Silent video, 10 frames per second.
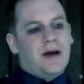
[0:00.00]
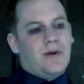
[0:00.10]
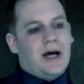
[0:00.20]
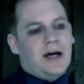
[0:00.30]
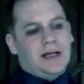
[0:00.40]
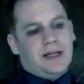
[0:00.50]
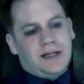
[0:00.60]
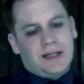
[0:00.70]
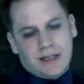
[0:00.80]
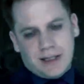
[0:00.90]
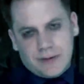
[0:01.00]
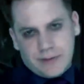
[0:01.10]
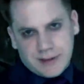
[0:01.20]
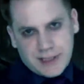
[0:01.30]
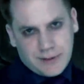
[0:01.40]
Well,
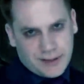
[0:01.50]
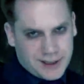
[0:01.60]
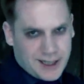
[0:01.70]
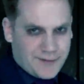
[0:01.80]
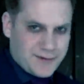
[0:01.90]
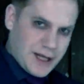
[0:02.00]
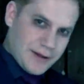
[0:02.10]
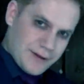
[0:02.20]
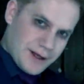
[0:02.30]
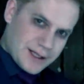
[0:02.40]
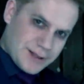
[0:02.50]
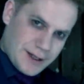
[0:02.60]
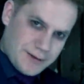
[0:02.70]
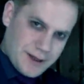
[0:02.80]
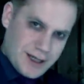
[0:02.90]
we'll see what the Clan of Death thinks
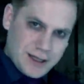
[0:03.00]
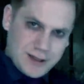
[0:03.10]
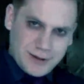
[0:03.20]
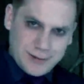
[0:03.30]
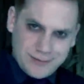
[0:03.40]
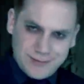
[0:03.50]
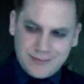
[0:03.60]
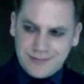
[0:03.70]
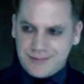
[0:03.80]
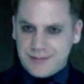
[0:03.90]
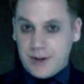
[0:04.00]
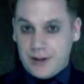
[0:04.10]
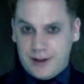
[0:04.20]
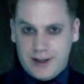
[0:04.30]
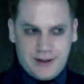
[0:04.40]
about that
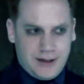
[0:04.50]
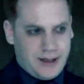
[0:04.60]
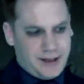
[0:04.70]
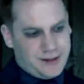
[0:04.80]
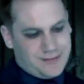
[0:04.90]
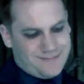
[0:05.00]
on another night.